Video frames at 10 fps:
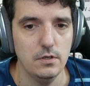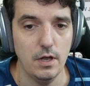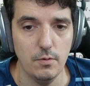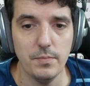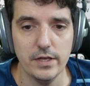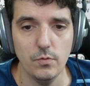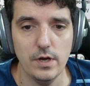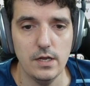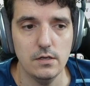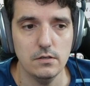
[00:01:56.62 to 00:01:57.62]
And by the
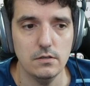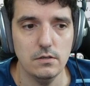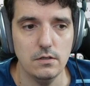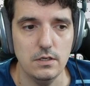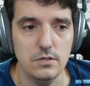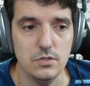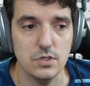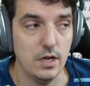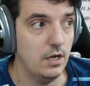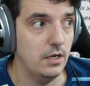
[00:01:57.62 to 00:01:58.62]
way, his
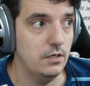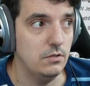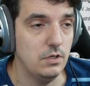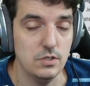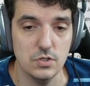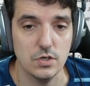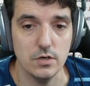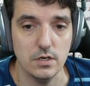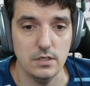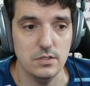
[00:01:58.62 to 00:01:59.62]

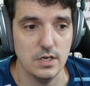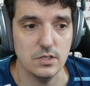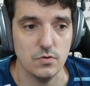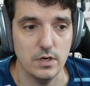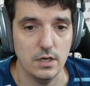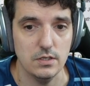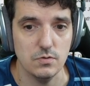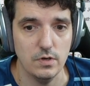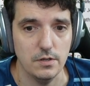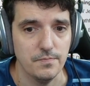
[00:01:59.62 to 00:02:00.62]
Zerg is S rank
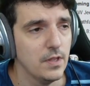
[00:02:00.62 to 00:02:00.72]
as well,